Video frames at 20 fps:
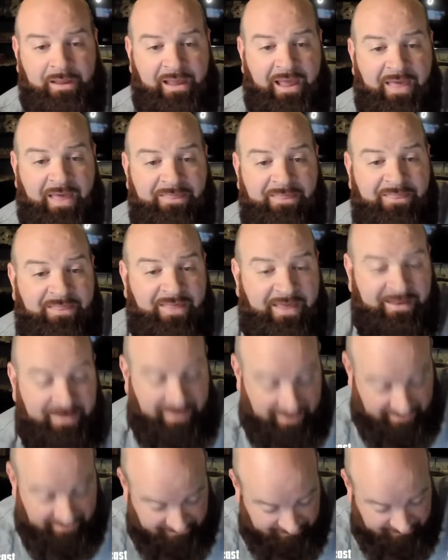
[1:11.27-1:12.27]
And they
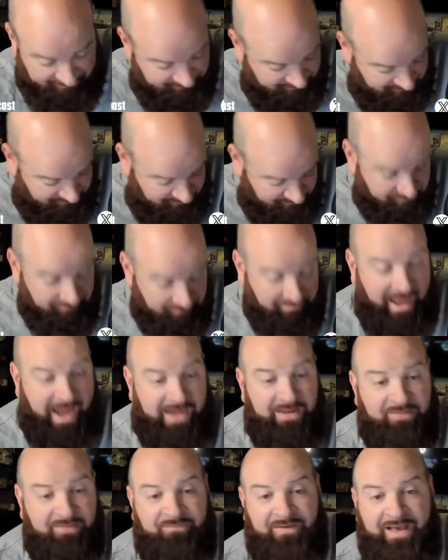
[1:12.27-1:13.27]
did.
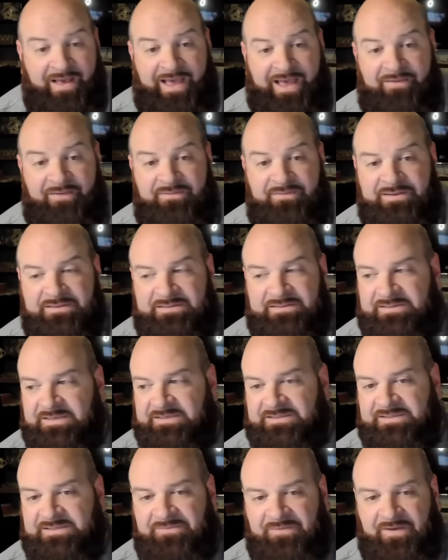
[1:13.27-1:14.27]

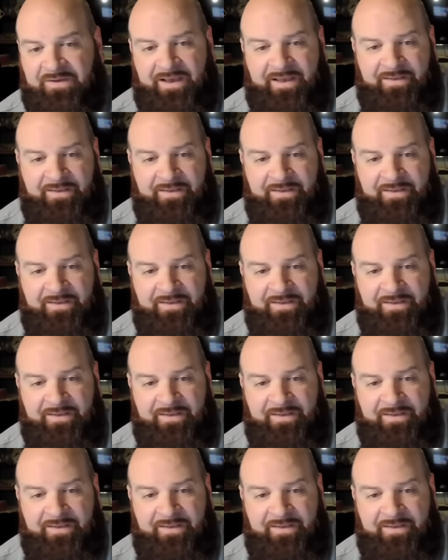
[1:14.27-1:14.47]
85-65.